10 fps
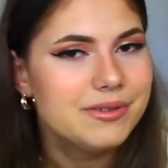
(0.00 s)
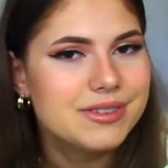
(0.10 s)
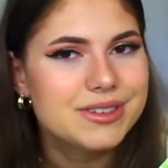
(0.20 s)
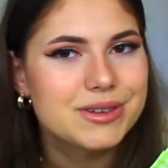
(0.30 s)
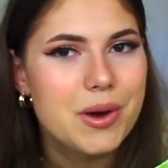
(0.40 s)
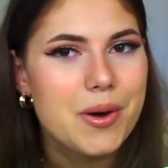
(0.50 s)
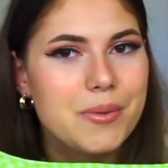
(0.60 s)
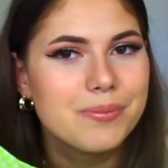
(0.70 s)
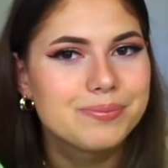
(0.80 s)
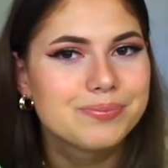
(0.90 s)
so
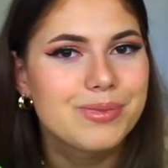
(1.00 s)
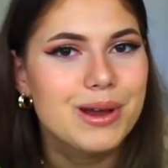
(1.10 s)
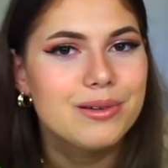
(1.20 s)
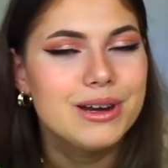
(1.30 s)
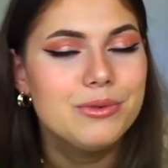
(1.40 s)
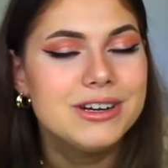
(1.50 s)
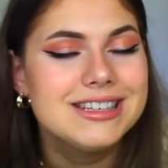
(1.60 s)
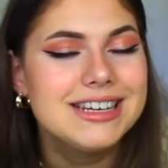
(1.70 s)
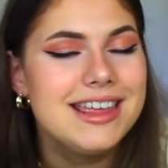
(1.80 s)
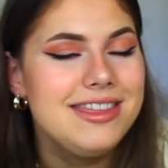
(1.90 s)
I really wanted
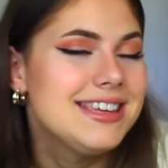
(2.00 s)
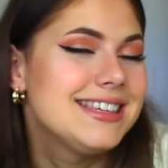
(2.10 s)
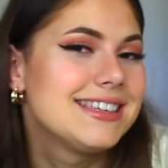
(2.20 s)
to get this.